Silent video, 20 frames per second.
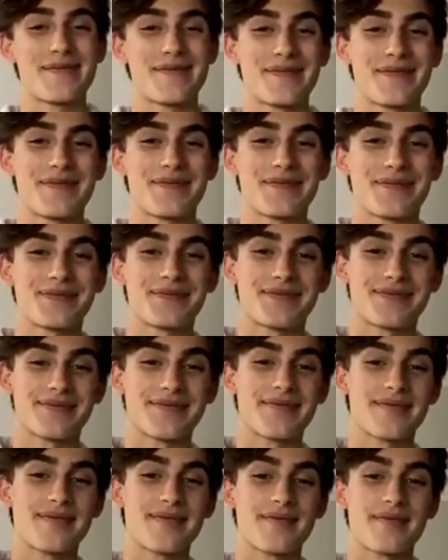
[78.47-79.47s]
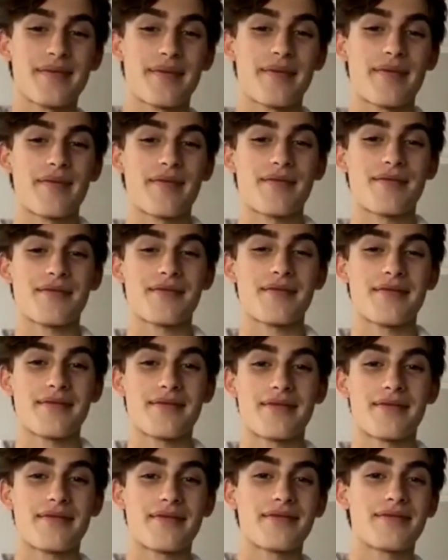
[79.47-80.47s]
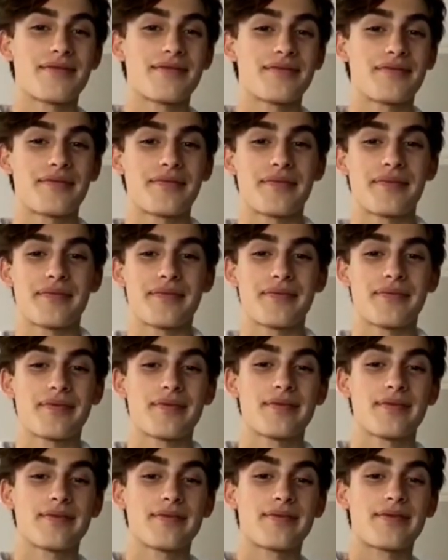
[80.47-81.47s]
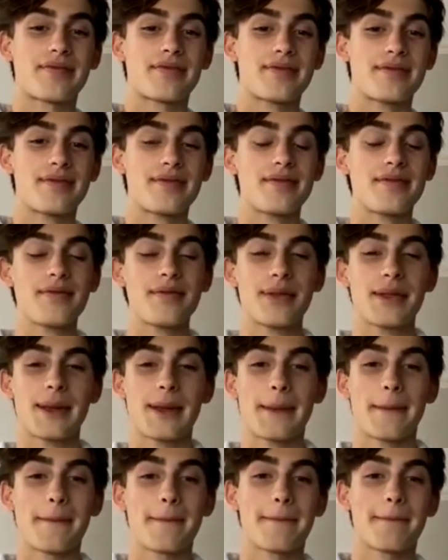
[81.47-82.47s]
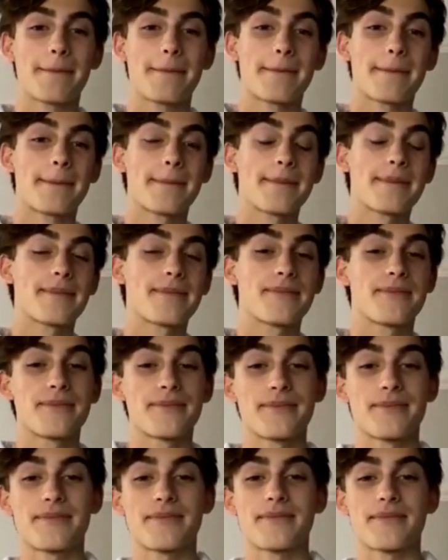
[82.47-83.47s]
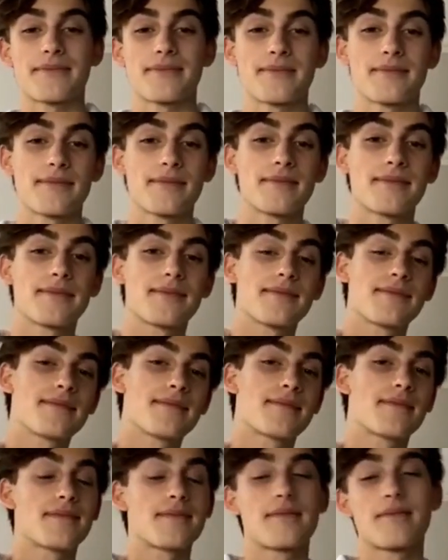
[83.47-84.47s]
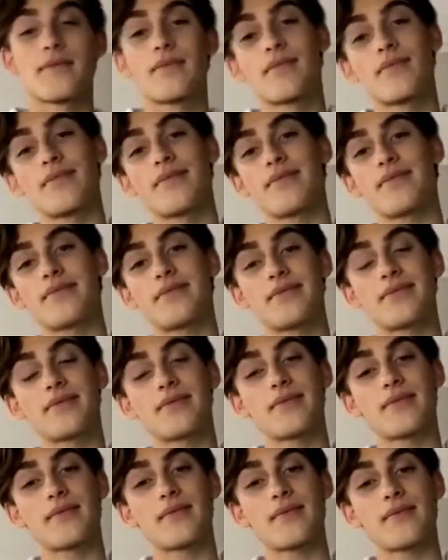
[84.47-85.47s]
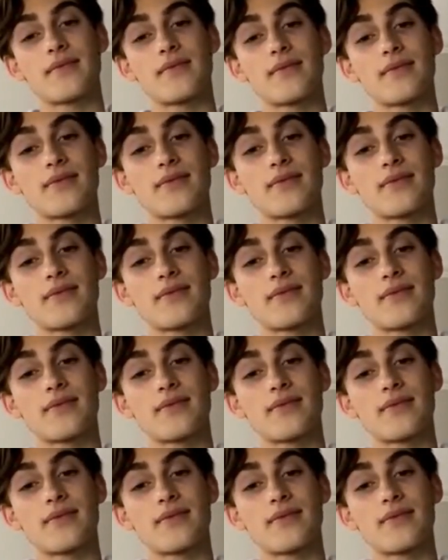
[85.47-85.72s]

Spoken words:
No words are spoken by the person on screen.